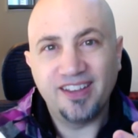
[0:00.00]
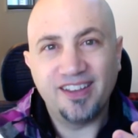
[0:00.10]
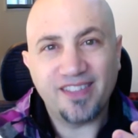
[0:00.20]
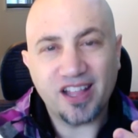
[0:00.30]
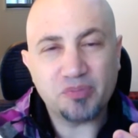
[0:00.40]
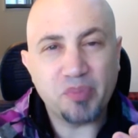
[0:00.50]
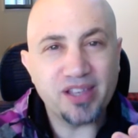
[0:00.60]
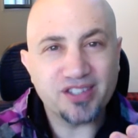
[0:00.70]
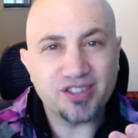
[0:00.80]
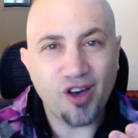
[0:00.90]
that's
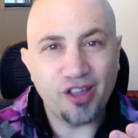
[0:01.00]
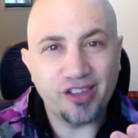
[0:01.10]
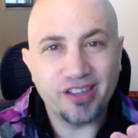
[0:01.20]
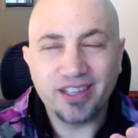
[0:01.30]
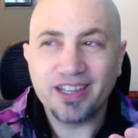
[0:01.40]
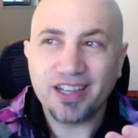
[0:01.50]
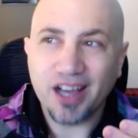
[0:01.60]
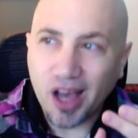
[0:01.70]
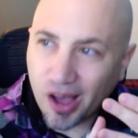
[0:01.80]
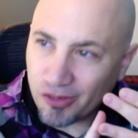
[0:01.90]
based on
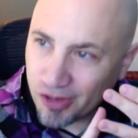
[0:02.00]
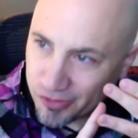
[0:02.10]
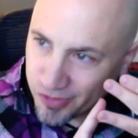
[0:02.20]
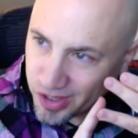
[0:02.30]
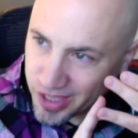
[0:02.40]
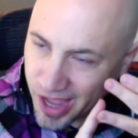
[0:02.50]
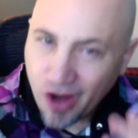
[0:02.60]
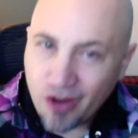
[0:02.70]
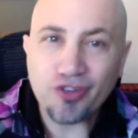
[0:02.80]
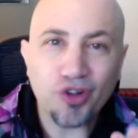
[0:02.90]
a
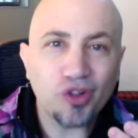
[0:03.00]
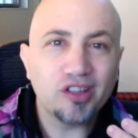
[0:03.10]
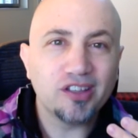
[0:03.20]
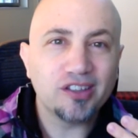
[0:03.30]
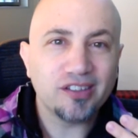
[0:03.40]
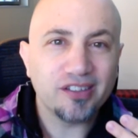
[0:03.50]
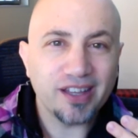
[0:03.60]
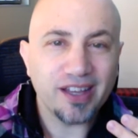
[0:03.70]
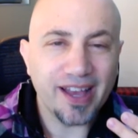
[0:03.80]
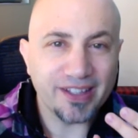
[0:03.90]
careful
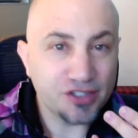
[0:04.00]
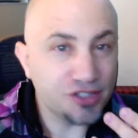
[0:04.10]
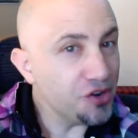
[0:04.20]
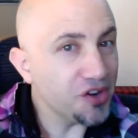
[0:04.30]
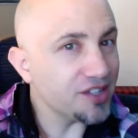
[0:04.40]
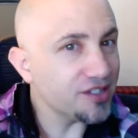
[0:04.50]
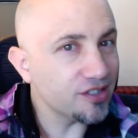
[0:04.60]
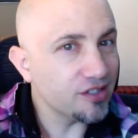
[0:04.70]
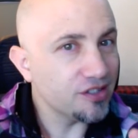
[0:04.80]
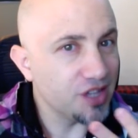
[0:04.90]
and serious
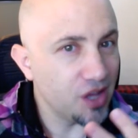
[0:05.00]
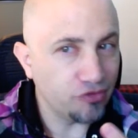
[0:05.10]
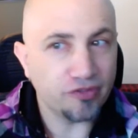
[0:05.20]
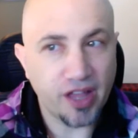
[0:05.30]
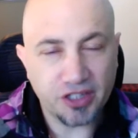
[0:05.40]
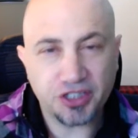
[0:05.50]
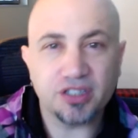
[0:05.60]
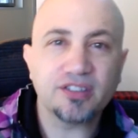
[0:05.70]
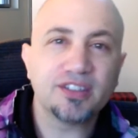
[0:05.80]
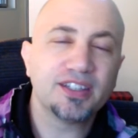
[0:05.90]
self-reflection.
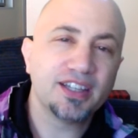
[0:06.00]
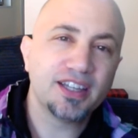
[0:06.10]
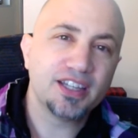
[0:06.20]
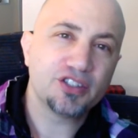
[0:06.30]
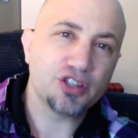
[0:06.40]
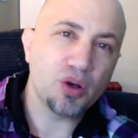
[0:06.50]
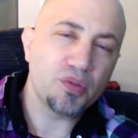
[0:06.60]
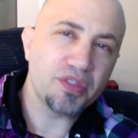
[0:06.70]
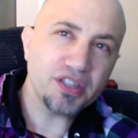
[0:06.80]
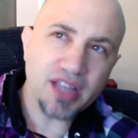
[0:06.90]
So
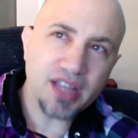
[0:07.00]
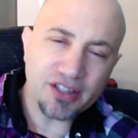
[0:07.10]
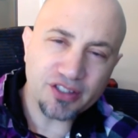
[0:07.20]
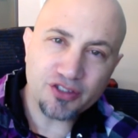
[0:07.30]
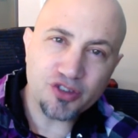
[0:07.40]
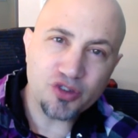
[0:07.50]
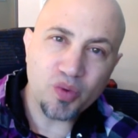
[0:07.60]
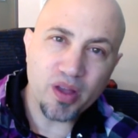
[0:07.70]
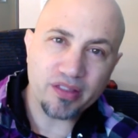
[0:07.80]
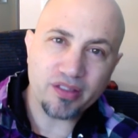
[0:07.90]
this has to do
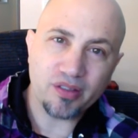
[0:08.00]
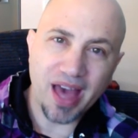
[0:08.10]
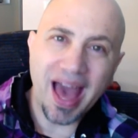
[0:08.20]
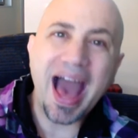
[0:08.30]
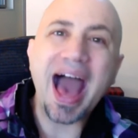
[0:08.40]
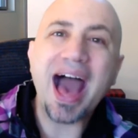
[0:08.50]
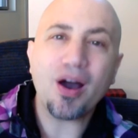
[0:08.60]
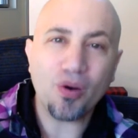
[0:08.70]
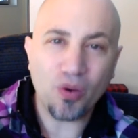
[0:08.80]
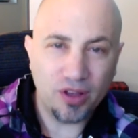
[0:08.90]
with the
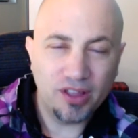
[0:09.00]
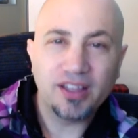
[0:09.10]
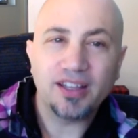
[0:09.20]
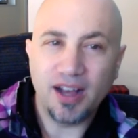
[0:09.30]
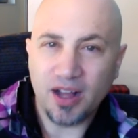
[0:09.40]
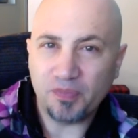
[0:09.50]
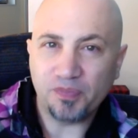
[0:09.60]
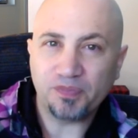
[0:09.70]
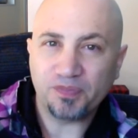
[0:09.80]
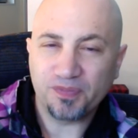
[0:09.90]
how
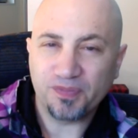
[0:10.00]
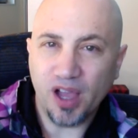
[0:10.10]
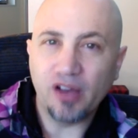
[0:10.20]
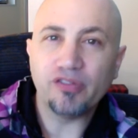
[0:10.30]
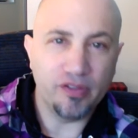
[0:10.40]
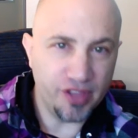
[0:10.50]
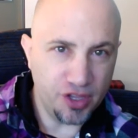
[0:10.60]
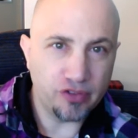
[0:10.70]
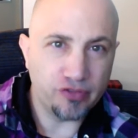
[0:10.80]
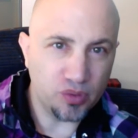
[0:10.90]
of the
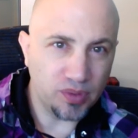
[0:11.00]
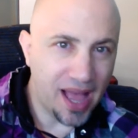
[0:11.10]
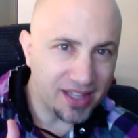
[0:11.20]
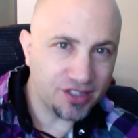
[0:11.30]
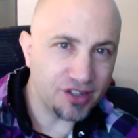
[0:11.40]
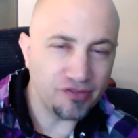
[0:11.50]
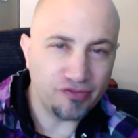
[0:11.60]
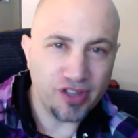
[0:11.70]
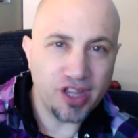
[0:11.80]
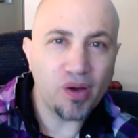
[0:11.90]
interview. Last
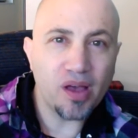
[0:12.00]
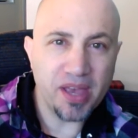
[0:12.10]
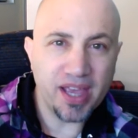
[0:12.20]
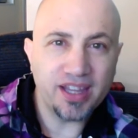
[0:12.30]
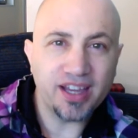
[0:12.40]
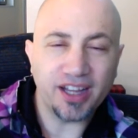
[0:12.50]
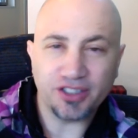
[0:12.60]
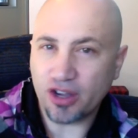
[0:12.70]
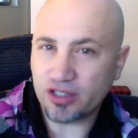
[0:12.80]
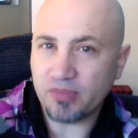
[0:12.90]
video I made, I
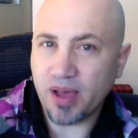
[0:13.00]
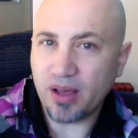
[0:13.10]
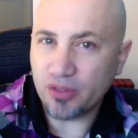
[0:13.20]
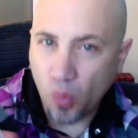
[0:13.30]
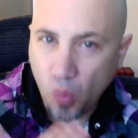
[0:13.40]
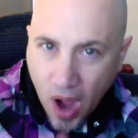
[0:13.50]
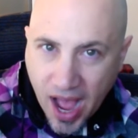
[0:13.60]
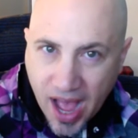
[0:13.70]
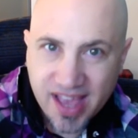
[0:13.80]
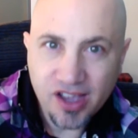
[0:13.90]
talked about the
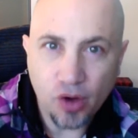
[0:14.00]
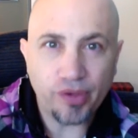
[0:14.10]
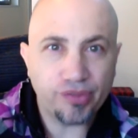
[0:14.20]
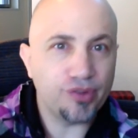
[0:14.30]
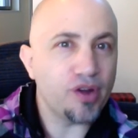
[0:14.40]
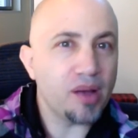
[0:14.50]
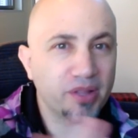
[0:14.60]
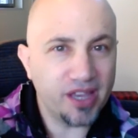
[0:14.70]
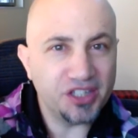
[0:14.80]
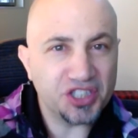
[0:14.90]
why, going through your
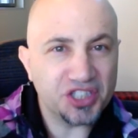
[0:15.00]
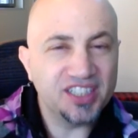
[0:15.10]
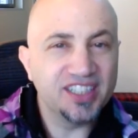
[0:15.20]
application,